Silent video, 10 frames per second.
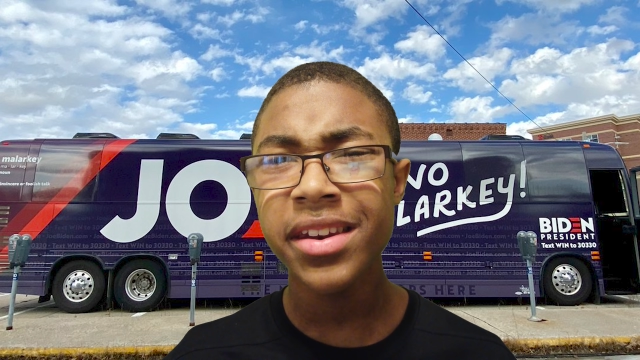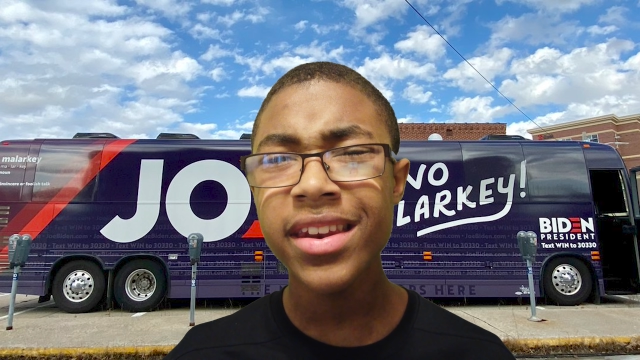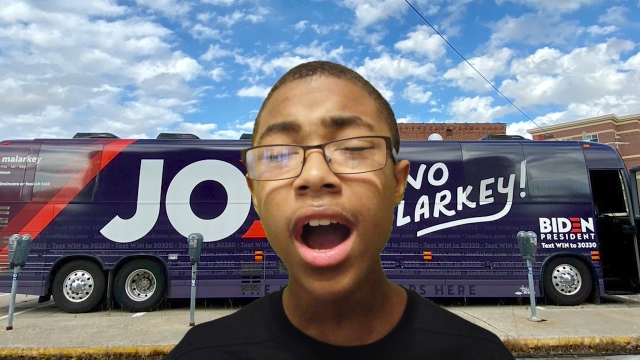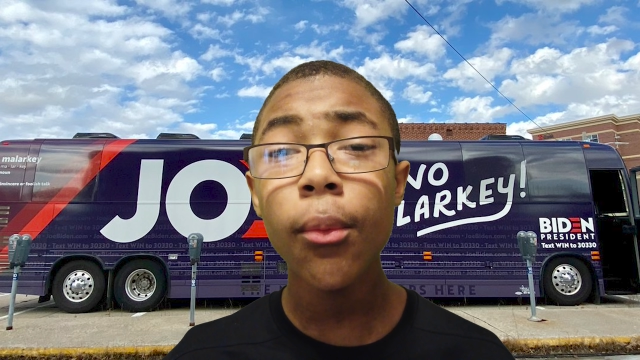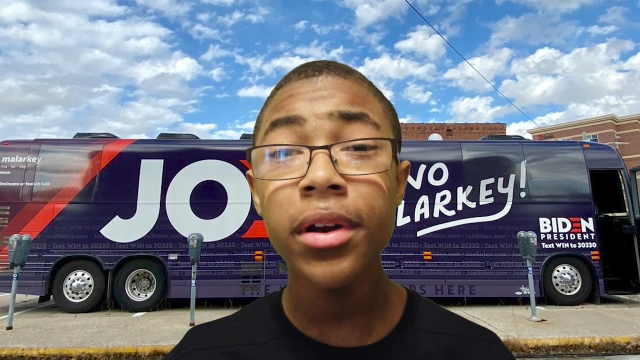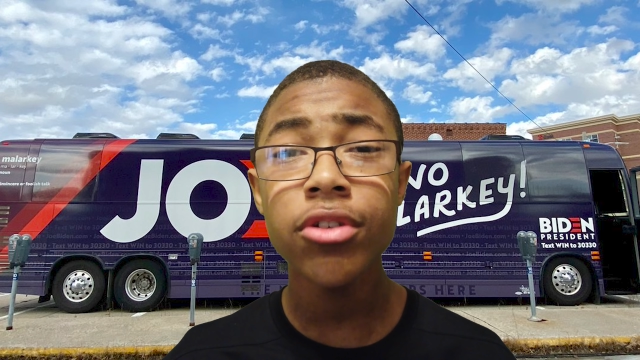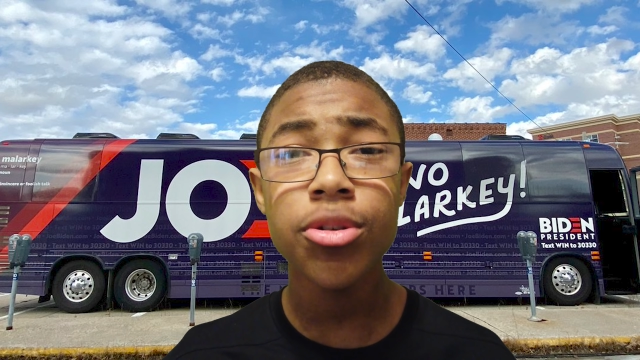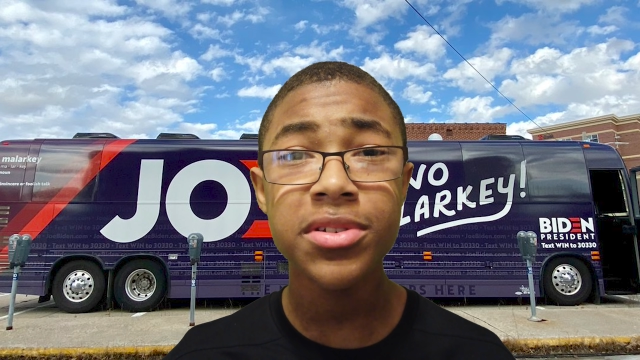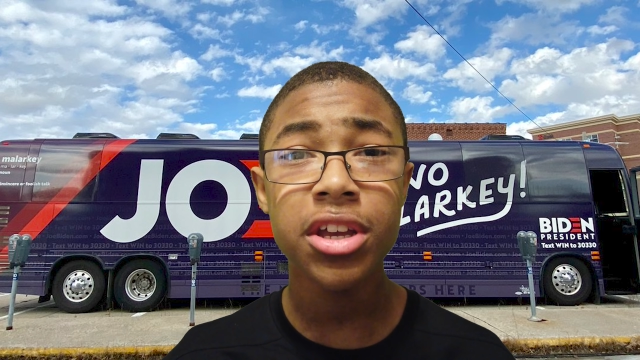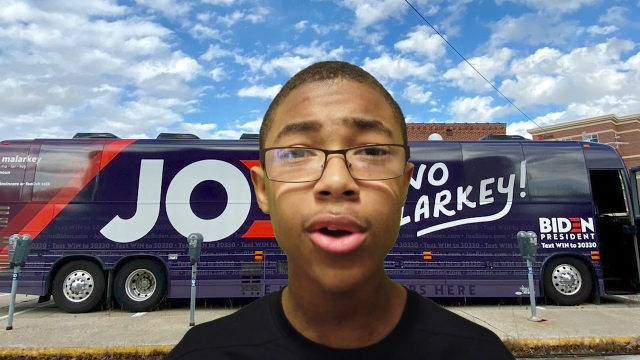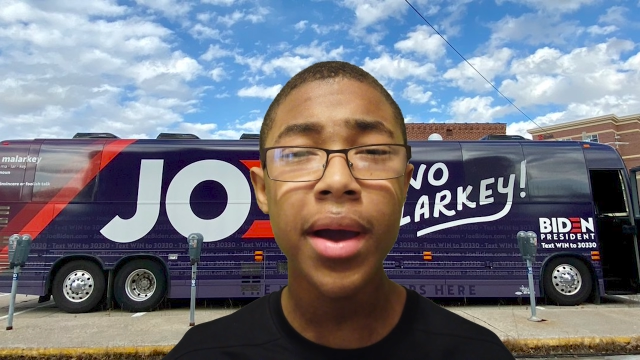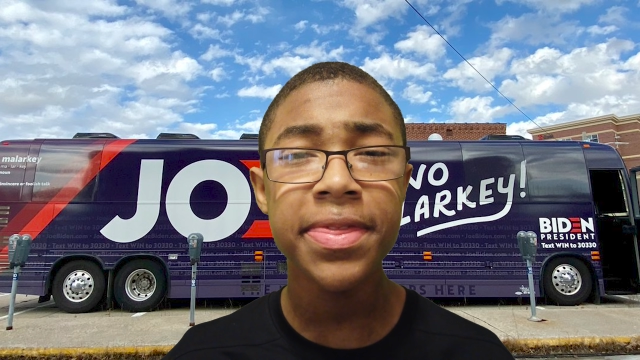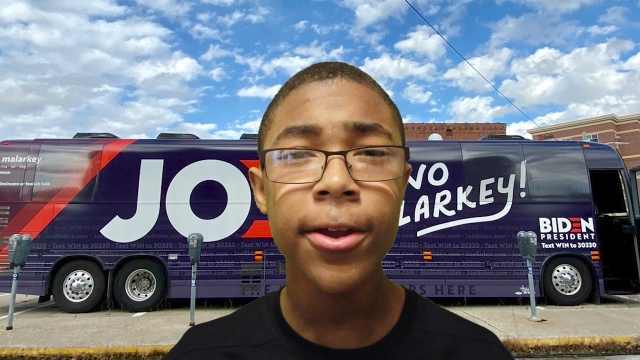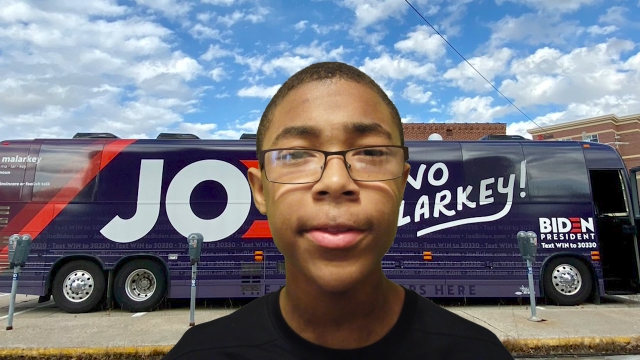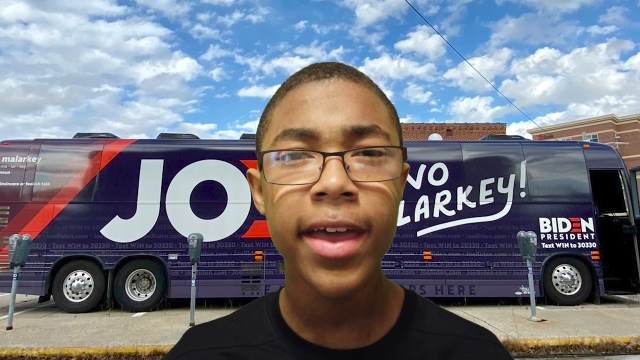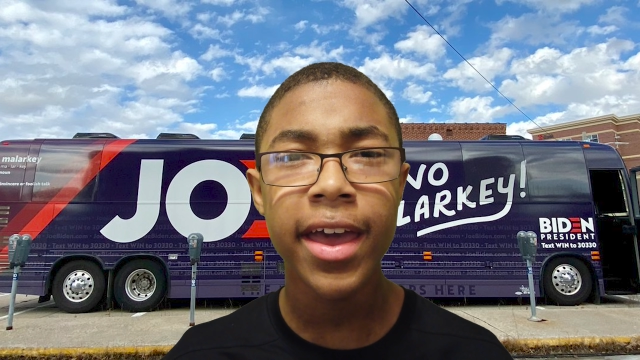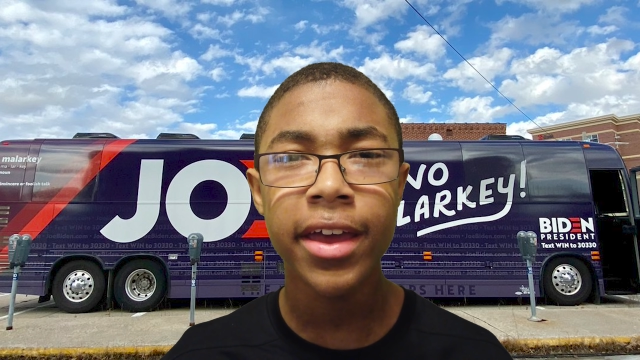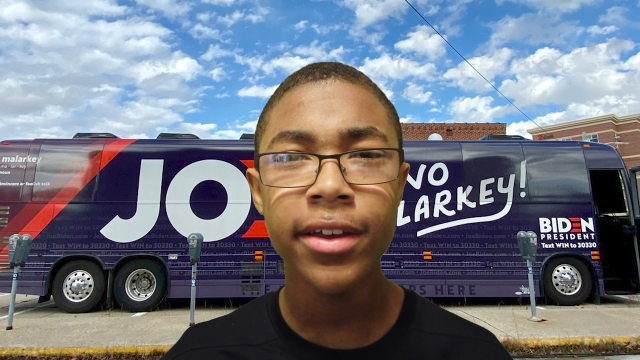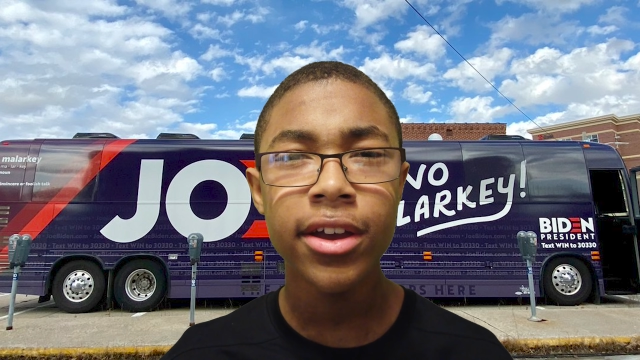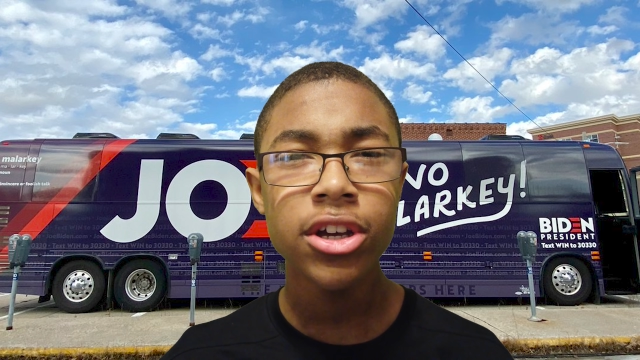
and not 100% quite there in the head.